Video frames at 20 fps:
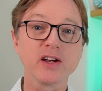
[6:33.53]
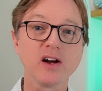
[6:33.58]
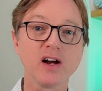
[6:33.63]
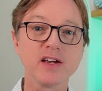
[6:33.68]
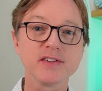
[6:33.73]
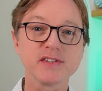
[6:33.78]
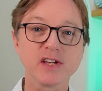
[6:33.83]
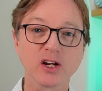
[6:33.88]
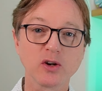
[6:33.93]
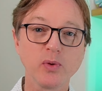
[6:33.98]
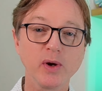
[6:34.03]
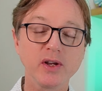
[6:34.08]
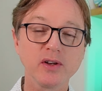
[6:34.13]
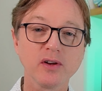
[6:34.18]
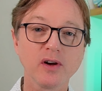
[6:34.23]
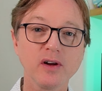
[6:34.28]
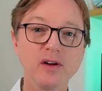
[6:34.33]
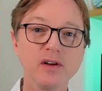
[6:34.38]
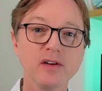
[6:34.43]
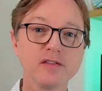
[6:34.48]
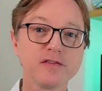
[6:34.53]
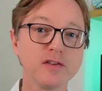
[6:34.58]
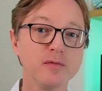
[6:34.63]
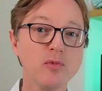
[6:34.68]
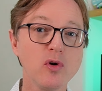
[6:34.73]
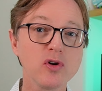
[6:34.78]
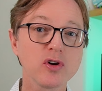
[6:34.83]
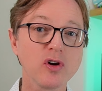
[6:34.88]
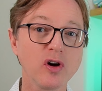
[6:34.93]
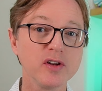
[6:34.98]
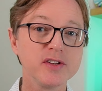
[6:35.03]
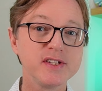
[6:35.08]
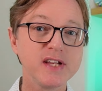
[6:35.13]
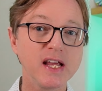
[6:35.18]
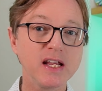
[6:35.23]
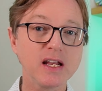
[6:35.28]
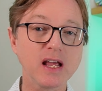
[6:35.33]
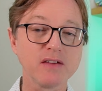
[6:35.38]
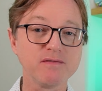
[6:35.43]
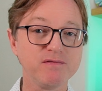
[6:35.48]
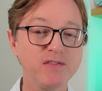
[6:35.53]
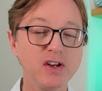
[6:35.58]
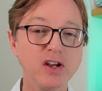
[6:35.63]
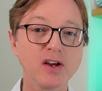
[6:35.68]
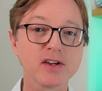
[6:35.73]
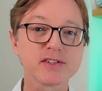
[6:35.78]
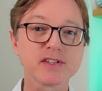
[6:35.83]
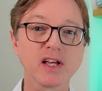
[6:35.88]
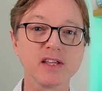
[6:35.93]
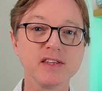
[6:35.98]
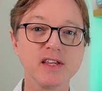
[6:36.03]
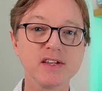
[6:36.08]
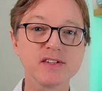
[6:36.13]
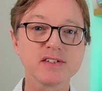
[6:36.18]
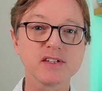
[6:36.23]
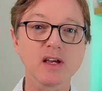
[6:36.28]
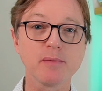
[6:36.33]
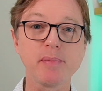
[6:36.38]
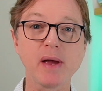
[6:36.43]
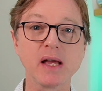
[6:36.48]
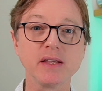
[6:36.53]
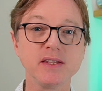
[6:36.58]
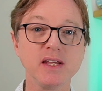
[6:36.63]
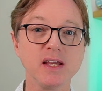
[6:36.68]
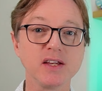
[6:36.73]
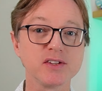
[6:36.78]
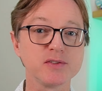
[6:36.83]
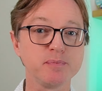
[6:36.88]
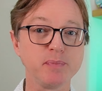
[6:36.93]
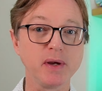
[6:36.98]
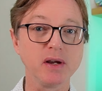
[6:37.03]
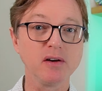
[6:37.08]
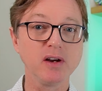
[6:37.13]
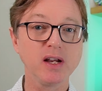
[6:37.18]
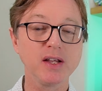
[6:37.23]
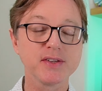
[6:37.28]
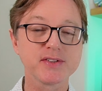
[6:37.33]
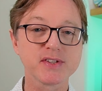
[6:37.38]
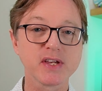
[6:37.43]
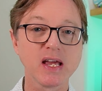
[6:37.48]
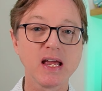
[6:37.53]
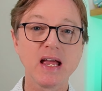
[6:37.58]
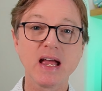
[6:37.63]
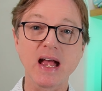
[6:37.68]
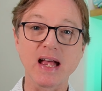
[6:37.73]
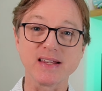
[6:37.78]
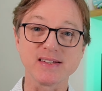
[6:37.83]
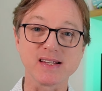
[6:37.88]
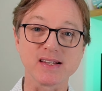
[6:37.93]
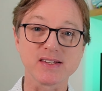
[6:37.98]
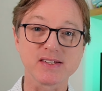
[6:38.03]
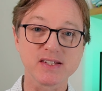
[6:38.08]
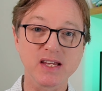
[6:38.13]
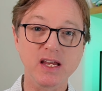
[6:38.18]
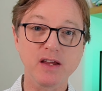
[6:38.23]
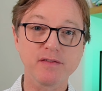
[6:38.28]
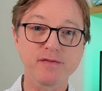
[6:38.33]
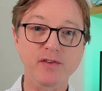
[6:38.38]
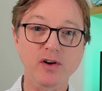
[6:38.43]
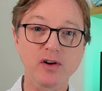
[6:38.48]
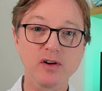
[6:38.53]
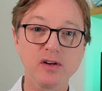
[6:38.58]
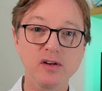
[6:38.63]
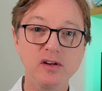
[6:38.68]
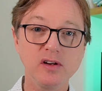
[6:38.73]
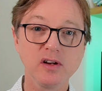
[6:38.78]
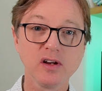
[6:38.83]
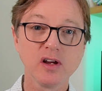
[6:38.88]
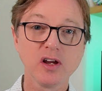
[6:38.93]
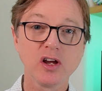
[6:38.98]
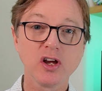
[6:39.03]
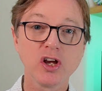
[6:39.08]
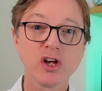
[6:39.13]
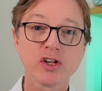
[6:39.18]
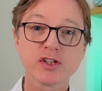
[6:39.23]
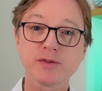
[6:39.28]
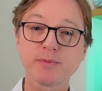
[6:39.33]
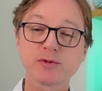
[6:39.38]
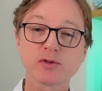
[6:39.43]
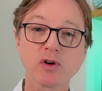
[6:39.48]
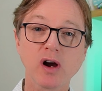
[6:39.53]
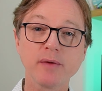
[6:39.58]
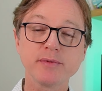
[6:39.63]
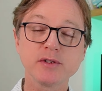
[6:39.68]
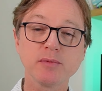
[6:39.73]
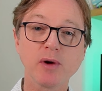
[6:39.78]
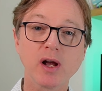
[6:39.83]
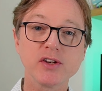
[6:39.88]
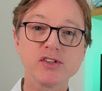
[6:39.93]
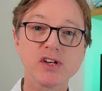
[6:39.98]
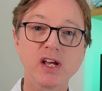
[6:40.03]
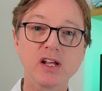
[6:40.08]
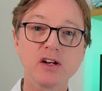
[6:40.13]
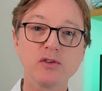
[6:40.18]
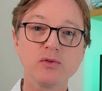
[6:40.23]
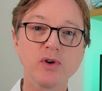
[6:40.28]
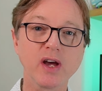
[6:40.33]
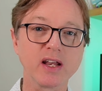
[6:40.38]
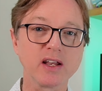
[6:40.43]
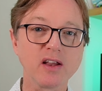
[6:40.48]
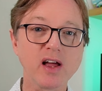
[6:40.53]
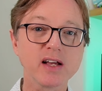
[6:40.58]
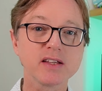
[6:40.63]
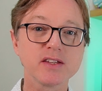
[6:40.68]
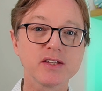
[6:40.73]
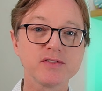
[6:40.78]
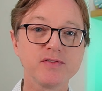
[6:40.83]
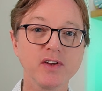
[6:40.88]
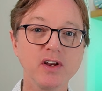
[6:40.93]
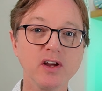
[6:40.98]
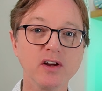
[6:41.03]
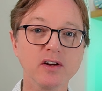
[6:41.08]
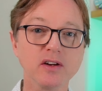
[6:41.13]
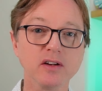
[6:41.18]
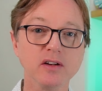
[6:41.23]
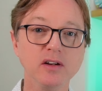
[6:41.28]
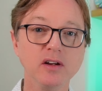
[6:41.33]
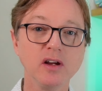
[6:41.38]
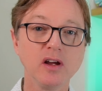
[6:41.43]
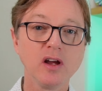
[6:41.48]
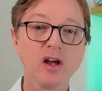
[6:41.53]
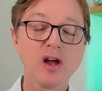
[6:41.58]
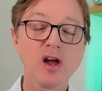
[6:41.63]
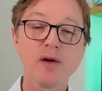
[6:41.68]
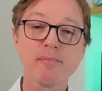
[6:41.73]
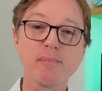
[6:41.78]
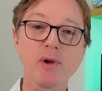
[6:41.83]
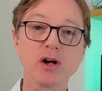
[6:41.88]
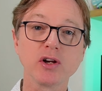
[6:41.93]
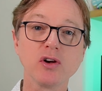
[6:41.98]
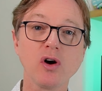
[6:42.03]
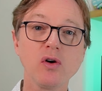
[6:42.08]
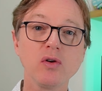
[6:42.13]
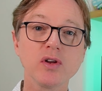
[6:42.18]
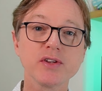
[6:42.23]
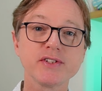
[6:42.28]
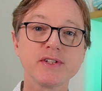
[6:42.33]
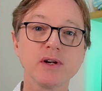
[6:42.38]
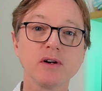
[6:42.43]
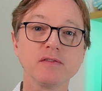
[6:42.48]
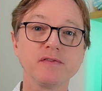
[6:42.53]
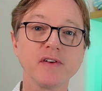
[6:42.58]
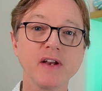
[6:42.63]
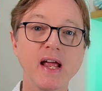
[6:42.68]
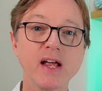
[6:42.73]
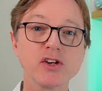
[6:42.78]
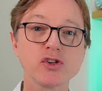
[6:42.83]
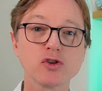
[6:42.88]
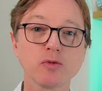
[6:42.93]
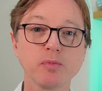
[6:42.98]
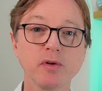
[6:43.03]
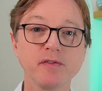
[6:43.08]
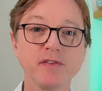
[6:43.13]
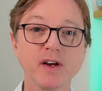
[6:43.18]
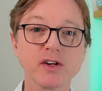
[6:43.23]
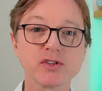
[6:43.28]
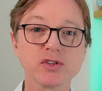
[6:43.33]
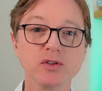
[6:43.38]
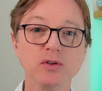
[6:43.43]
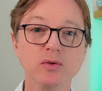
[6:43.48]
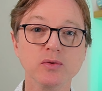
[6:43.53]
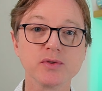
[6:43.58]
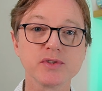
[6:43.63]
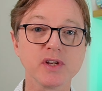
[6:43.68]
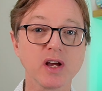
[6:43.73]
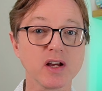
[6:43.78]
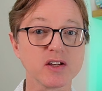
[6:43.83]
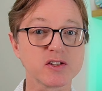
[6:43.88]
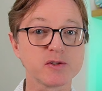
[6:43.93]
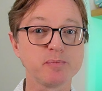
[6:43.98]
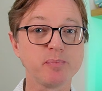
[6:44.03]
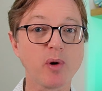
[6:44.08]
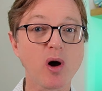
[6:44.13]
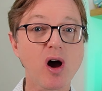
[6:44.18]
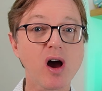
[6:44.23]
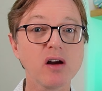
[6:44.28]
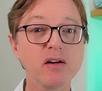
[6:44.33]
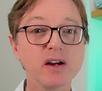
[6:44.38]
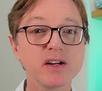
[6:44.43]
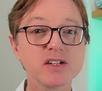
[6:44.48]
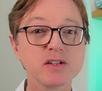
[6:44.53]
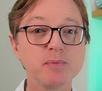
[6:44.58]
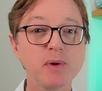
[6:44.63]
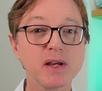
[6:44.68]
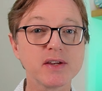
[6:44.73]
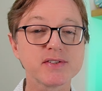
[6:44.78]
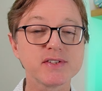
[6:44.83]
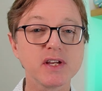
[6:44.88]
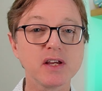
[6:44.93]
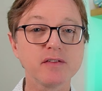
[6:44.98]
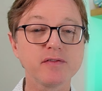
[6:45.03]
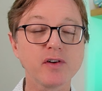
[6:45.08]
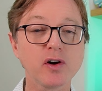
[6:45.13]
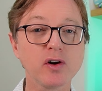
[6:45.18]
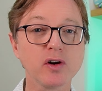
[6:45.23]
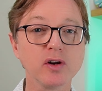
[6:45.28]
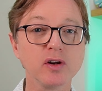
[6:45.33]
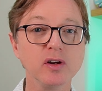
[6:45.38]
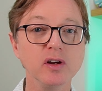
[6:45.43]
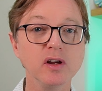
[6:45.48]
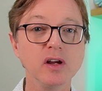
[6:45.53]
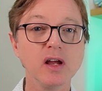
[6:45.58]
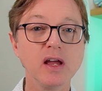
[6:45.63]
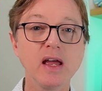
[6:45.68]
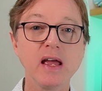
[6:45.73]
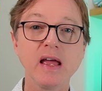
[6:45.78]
guys, a quick note: for more content and videos like this about the experience as a CFO, subscribe to my channel and like this video. My goal is to help financial professionals aspiring to be a CFO,